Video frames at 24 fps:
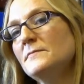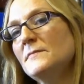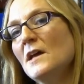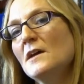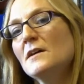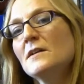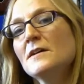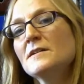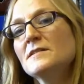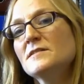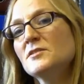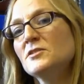
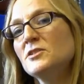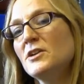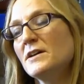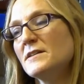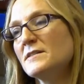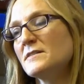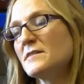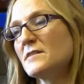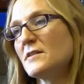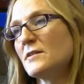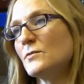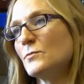And I'd
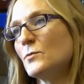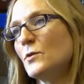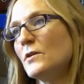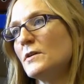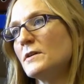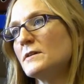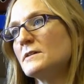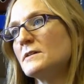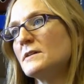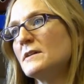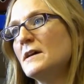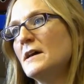suggest that
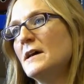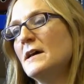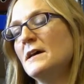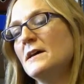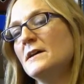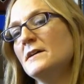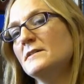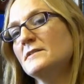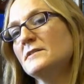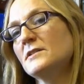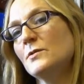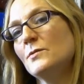what
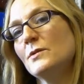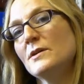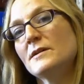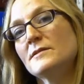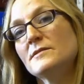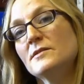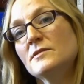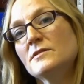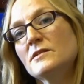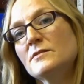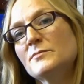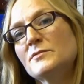he's doing is
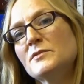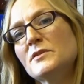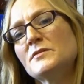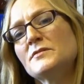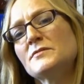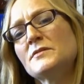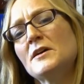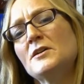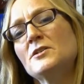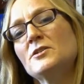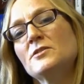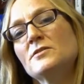using
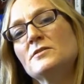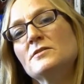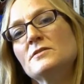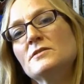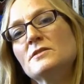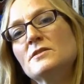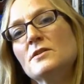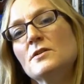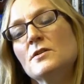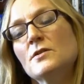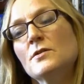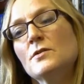personification
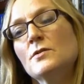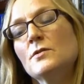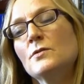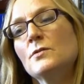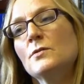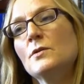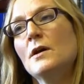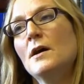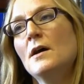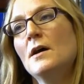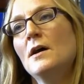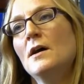
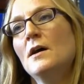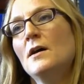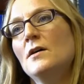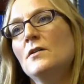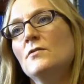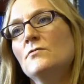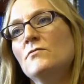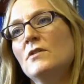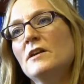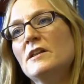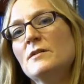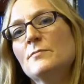to
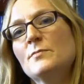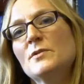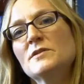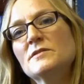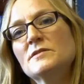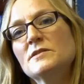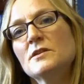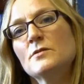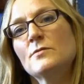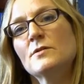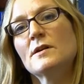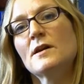really
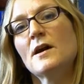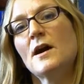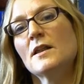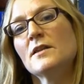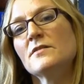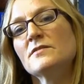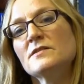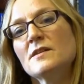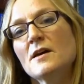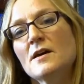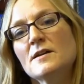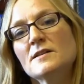pursue a kind
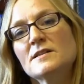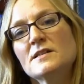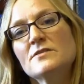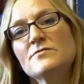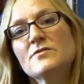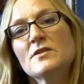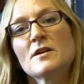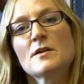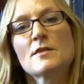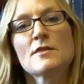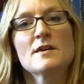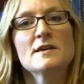of
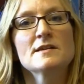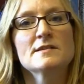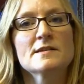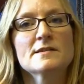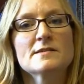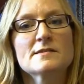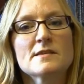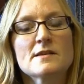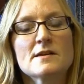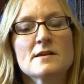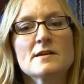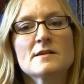scientific thesis
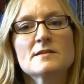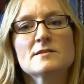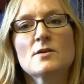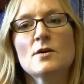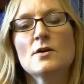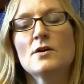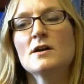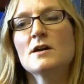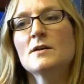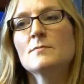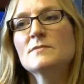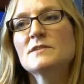that he has
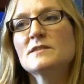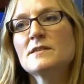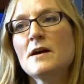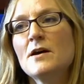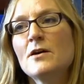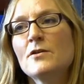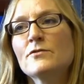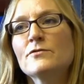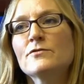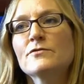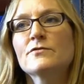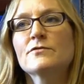got
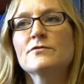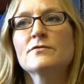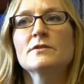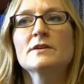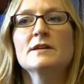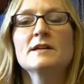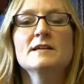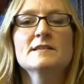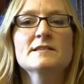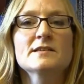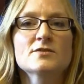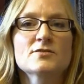himself.
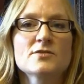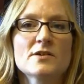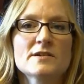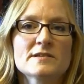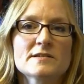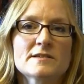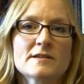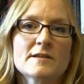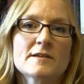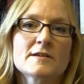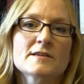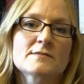He's
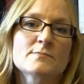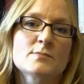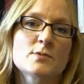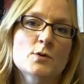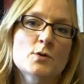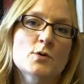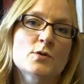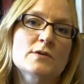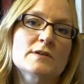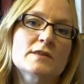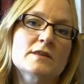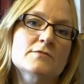interested in
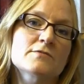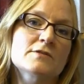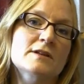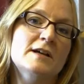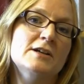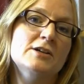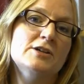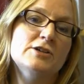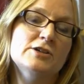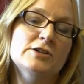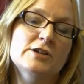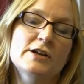exploring the
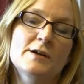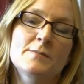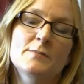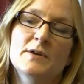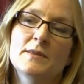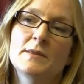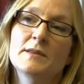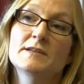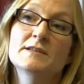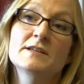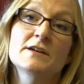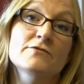relationship
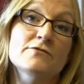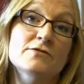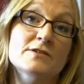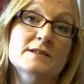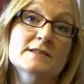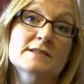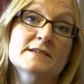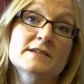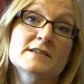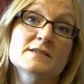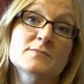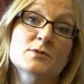and the
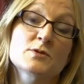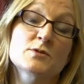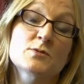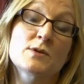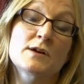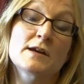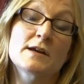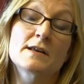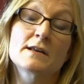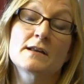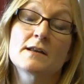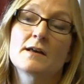differences
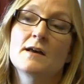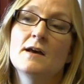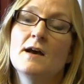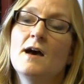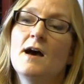between